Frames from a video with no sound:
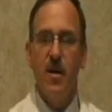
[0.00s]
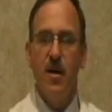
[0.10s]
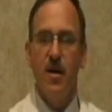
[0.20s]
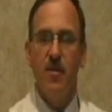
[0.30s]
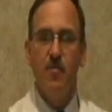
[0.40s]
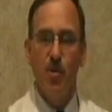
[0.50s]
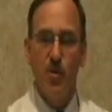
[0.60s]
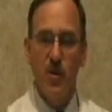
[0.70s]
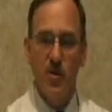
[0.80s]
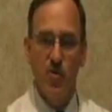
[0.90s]
Uh,
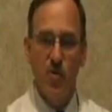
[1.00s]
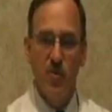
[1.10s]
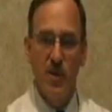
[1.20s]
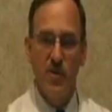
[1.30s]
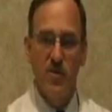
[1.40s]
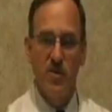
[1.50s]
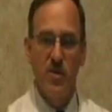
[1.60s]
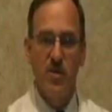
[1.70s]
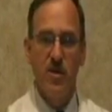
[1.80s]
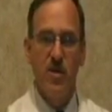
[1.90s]
birth control
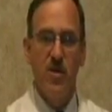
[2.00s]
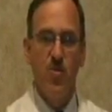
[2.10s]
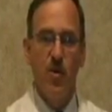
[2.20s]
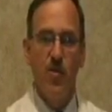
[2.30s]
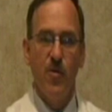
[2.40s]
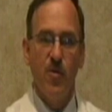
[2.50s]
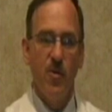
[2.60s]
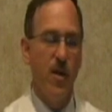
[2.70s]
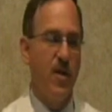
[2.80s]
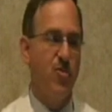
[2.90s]
pills,
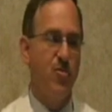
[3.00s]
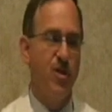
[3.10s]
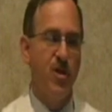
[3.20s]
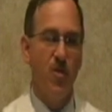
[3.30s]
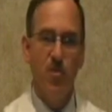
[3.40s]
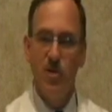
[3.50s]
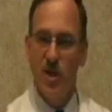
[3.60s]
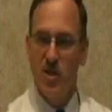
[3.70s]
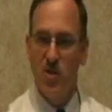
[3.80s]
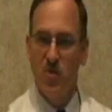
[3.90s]
whether estrogen or
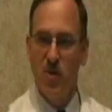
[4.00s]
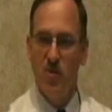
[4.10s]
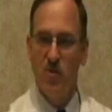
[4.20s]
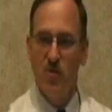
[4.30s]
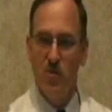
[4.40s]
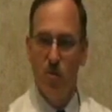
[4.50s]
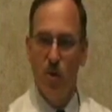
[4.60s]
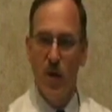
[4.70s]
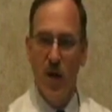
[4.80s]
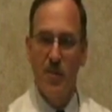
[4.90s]
progesterone,
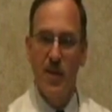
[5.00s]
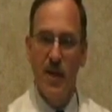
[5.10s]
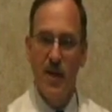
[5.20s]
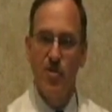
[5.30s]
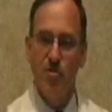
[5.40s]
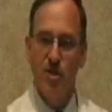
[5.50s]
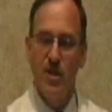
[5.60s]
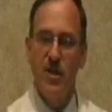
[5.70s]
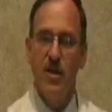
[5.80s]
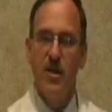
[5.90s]
more commonly
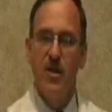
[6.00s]
estrogen,